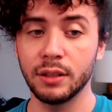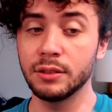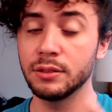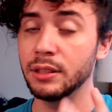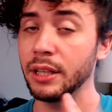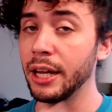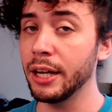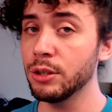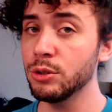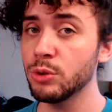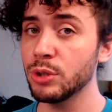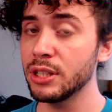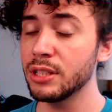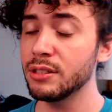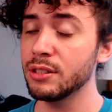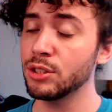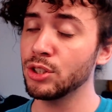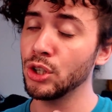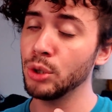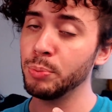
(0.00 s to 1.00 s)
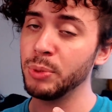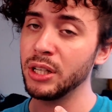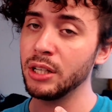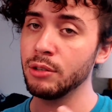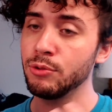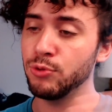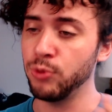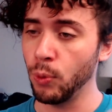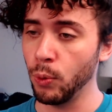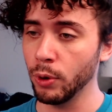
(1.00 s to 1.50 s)
Liandry's is going to be
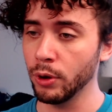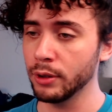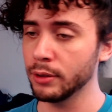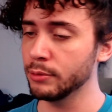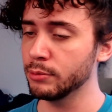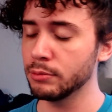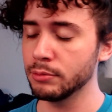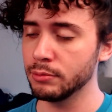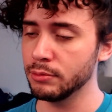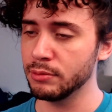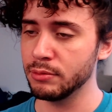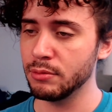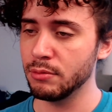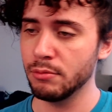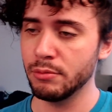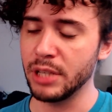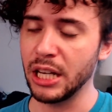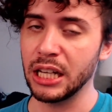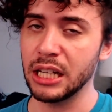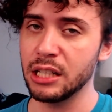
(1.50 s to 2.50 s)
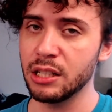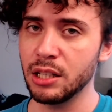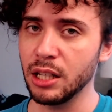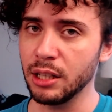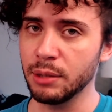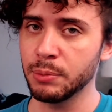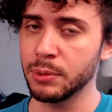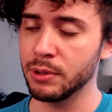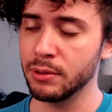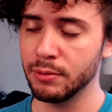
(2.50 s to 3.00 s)
for tanky
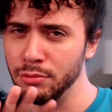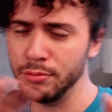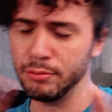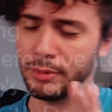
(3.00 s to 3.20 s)
teams.